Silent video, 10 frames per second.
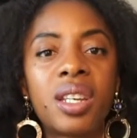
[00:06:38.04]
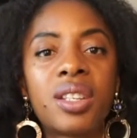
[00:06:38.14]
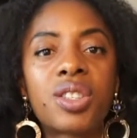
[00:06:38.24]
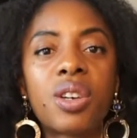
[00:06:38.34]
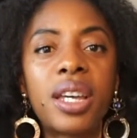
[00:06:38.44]

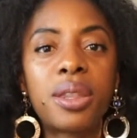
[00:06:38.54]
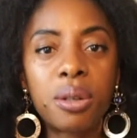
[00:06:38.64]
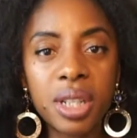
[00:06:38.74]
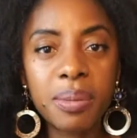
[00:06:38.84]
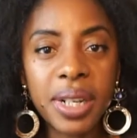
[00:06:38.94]
So I
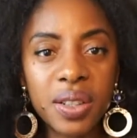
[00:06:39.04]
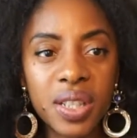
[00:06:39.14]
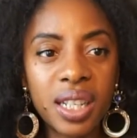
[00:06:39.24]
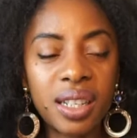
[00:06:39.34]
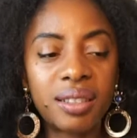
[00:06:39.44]
thought
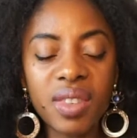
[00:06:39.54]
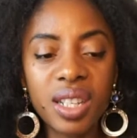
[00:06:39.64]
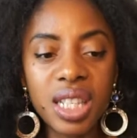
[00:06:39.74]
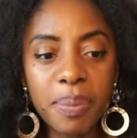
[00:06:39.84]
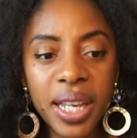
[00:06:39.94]
about it,
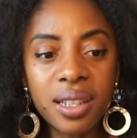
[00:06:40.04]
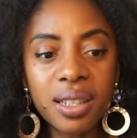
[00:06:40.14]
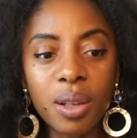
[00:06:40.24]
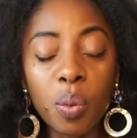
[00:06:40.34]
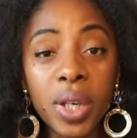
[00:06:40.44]

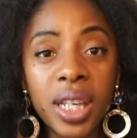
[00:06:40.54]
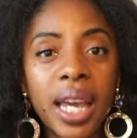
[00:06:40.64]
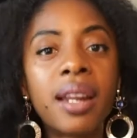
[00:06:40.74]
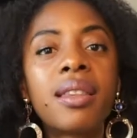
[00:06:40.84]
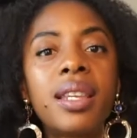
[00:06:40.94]
spent the
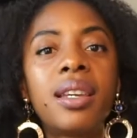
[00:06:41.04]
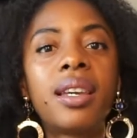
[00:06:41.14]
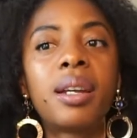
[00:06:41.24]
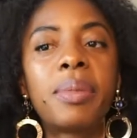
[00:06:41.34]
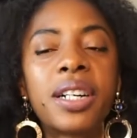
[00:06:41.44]
weekend
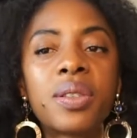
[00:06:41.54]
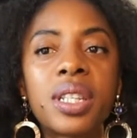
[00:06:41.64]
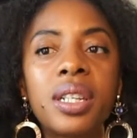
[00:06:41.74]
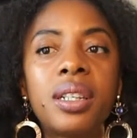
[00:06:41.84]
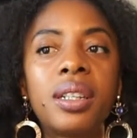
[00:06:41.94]
thinking about
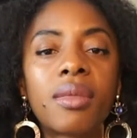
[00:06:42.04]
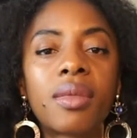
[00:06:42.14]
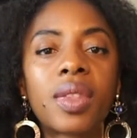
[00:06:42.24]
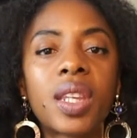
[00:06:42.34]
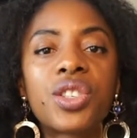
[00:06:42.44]
it,
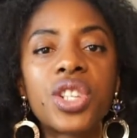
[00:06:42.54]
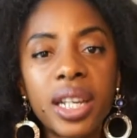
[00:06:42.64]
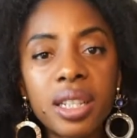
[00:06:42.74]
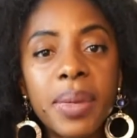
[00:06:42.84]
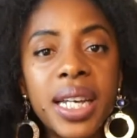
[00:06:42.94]

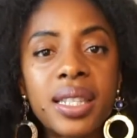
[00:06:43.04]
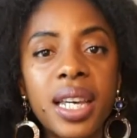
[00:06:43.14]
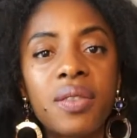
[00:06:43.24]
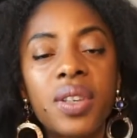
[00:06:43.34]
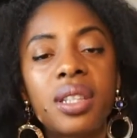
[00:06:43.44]
checked my
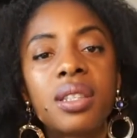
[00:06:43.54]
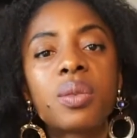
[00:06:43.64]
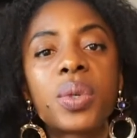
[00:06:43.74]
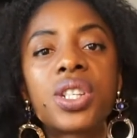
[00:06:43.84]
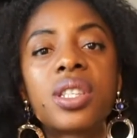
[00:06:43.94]

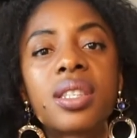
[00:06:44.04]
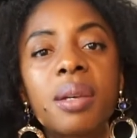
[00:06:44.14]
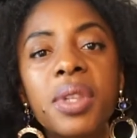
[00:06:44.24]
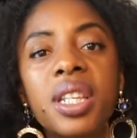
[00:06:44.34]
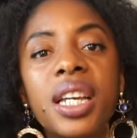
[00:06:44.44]
savings, which is
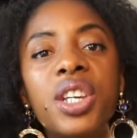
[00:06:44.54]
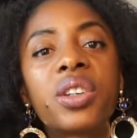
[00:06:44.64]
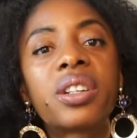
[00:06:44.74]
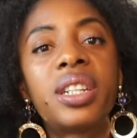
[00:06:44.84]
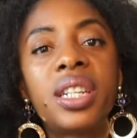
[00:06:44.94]
something that you're
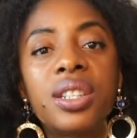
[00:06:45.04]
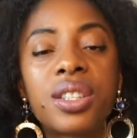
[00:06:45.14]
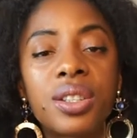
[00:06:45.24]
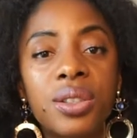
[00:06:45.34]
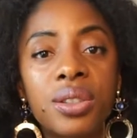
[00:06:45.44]
going to need
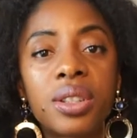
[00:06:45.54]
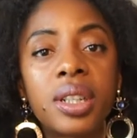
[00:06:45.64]
to do.